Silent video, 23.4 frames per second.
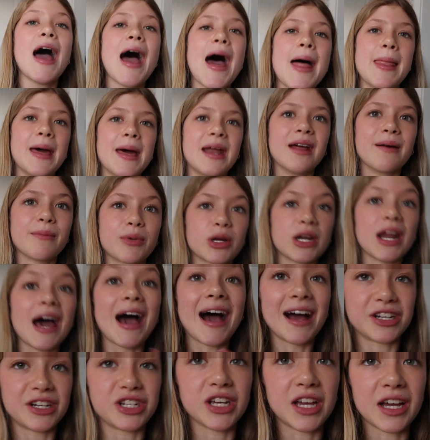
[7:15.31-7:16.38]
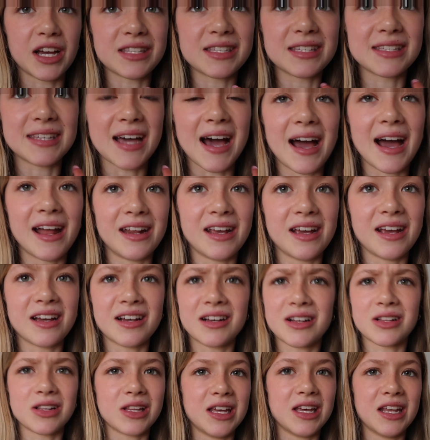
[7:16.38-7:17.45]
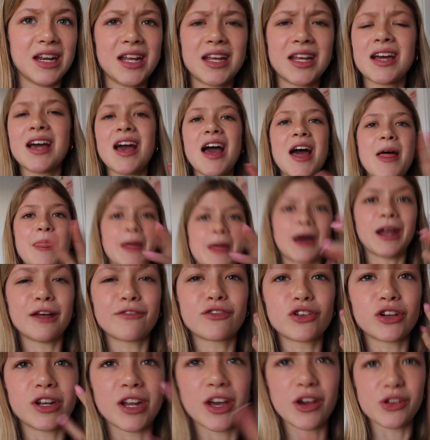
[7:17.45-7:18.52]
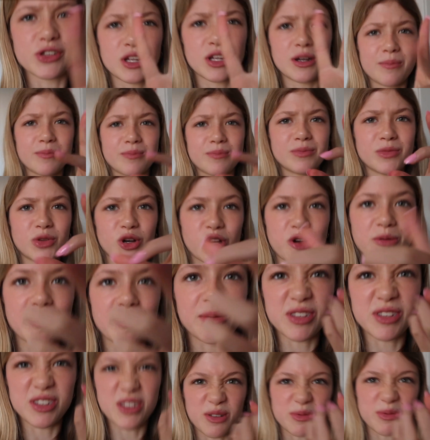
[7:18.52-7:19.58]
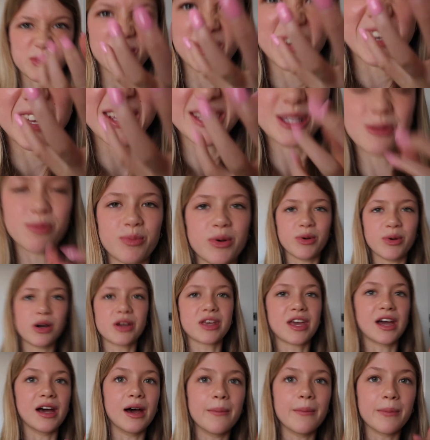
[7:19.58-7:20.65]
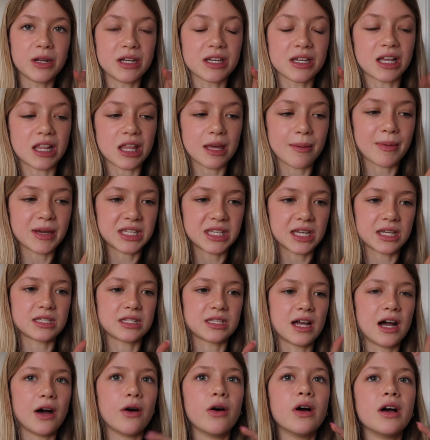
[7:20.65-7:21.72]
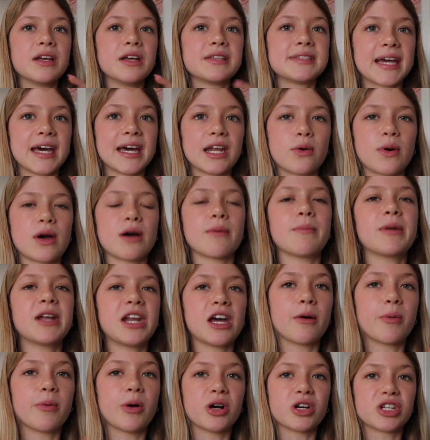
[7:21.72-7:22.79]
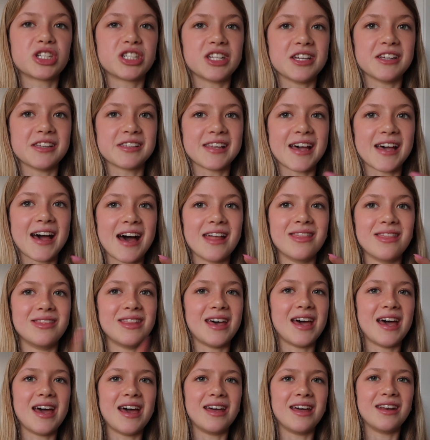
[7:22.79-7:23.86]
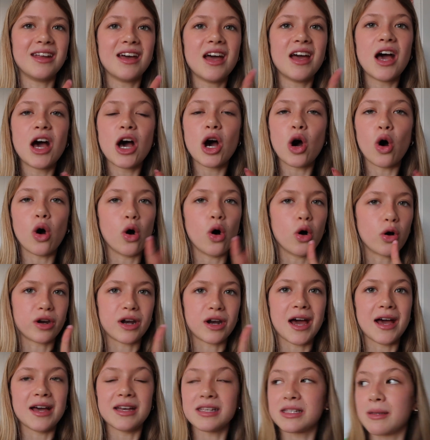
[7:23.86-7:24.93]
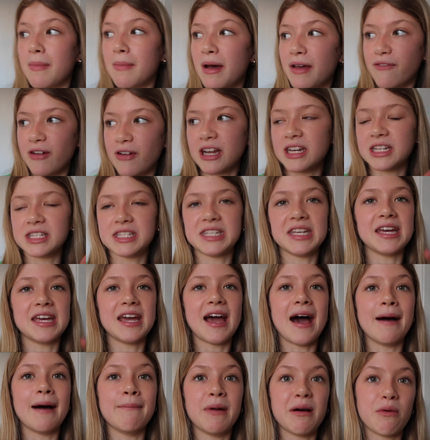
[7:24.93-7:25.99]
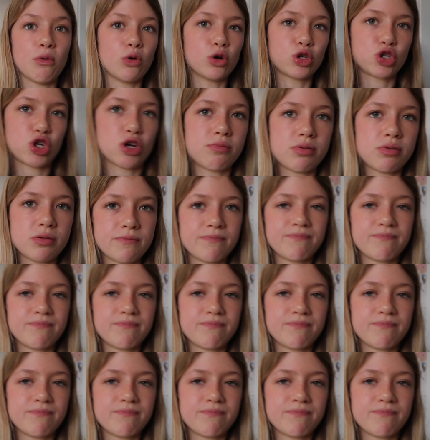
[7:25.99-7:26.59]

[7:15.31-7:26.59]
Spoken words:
And then I'm going to actually get to tidying and cleaning. Now that I've got nails on, I'm not going to be able to stop doing this. But yeah, I'm going to clean my desk now, tear away all my nail polishes, and then organise my vanity and my wardrobe.